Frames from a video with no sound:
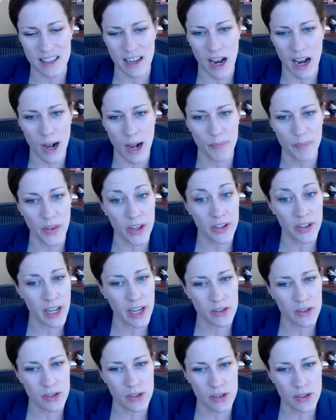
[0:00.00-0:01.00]

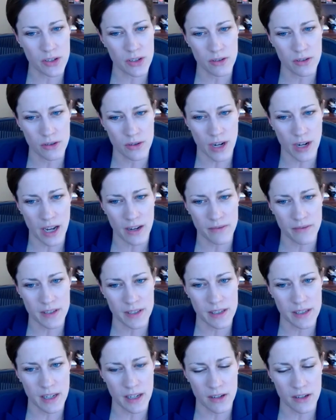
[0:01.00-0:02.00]
announced draft
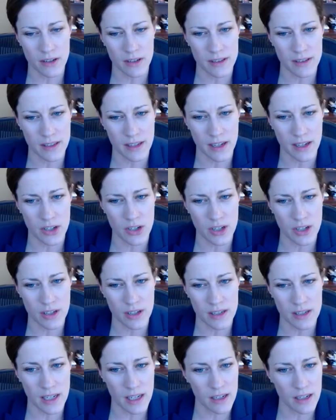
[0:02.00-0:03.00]
standardization
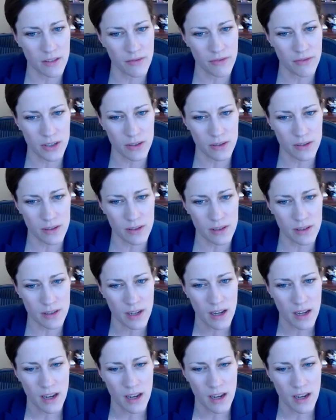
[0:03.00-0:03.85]
data fields